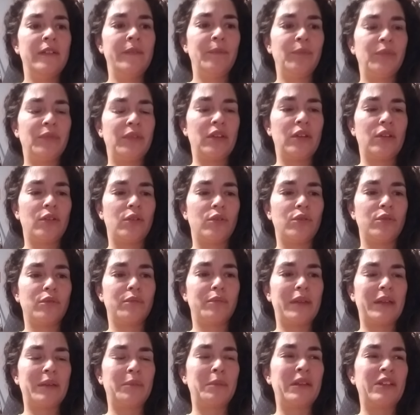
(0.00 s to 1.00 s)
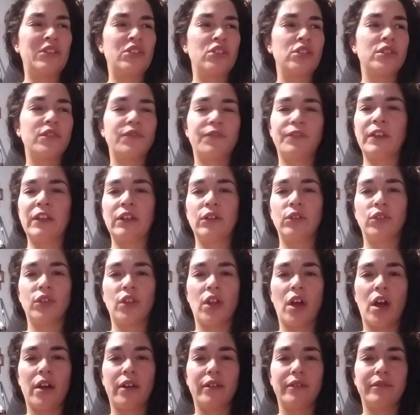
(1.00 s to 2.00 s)
you know, it made me just feel
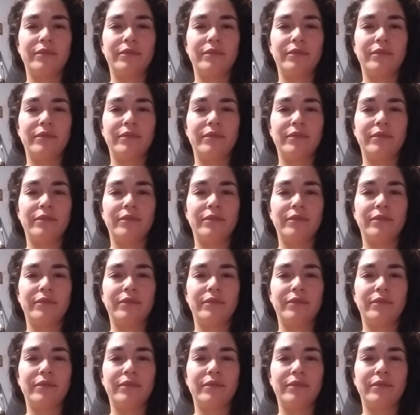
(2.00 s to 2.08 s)
not